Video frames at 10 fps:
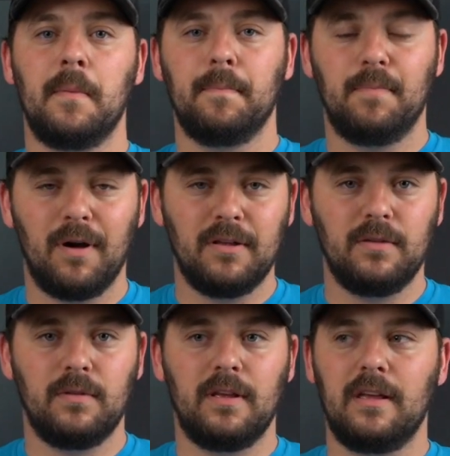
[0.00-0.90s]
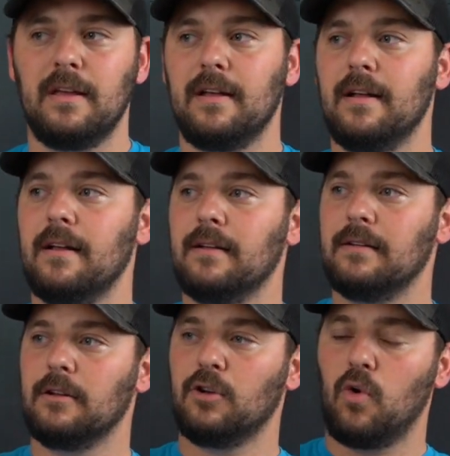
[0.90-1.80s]
but
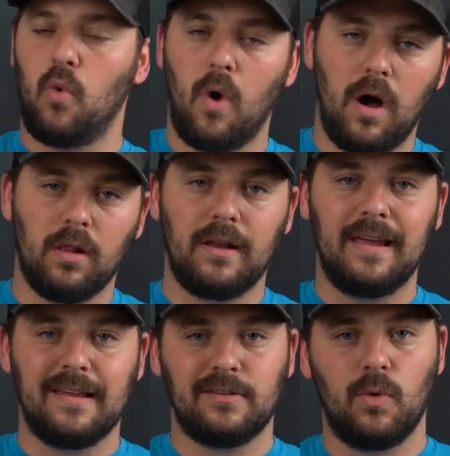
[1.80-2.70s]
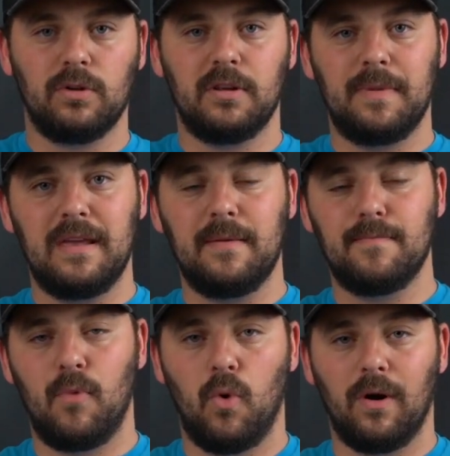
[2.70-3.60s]
quality is going to be
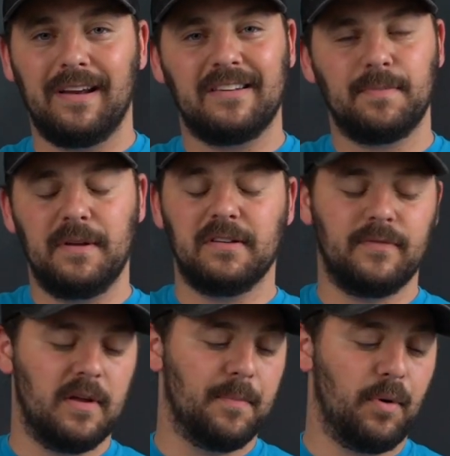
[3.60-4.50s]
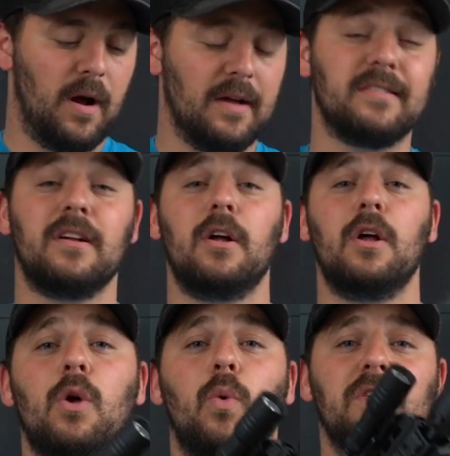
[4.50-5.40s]
more expensive in price.
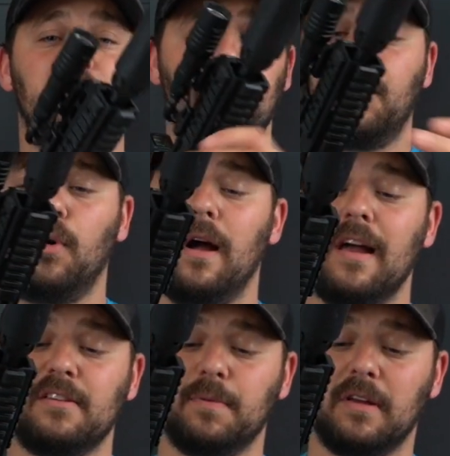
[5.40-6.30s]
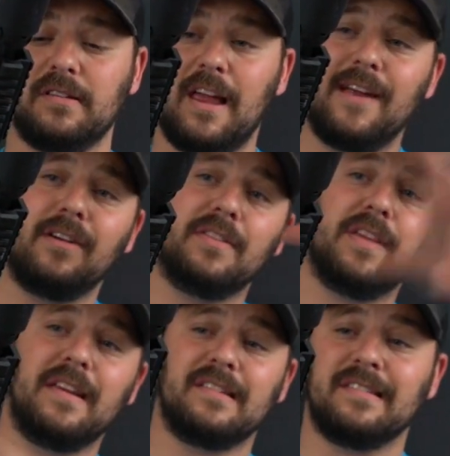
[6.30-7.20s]
Was the price, because
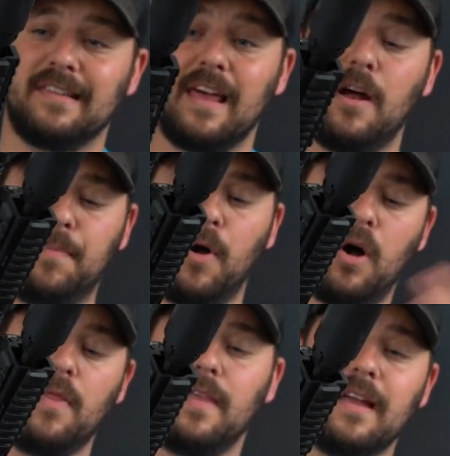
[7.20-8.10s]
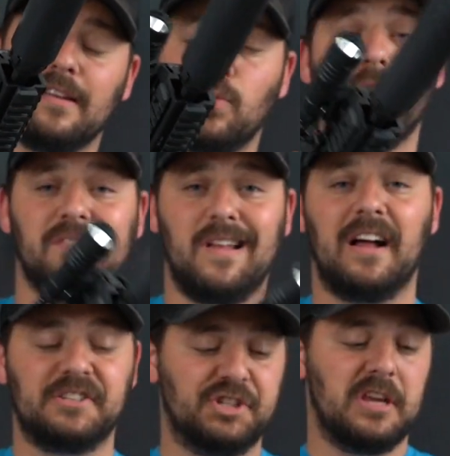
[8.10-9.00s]
everything set up on this was
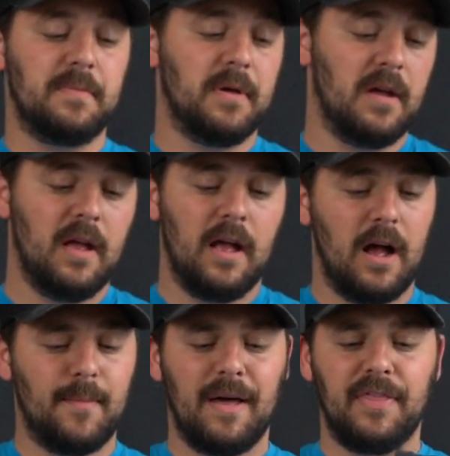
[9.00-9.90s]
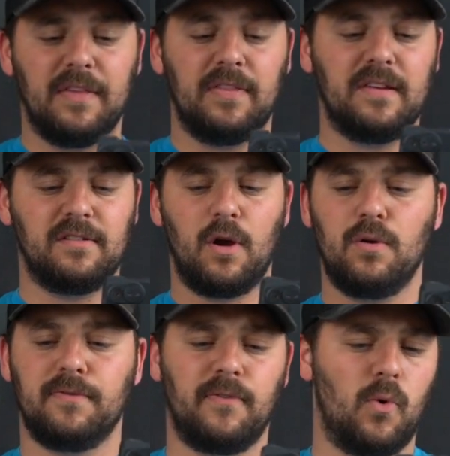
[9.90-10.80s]
not cheap. I think these go
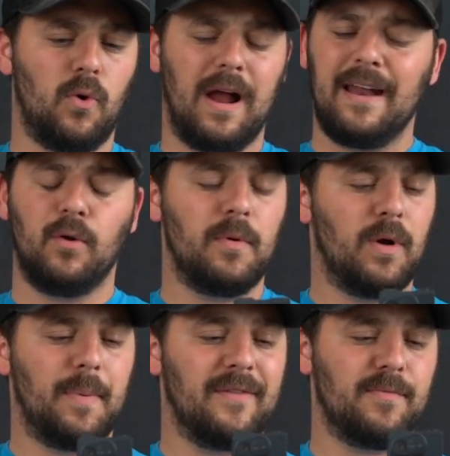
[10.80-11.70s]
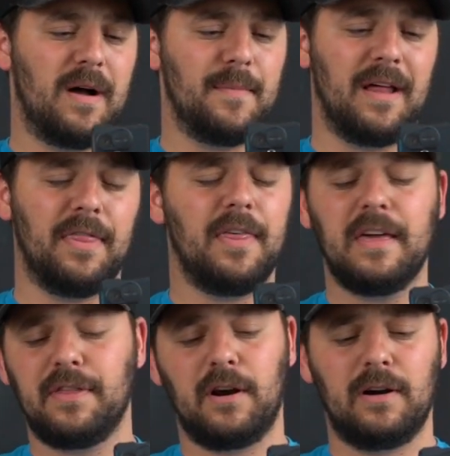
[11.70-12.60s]
for, I don't remember what I paid for mine, but I
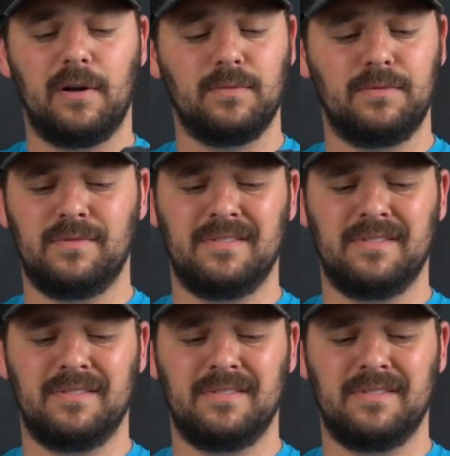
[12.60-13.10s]
think they're around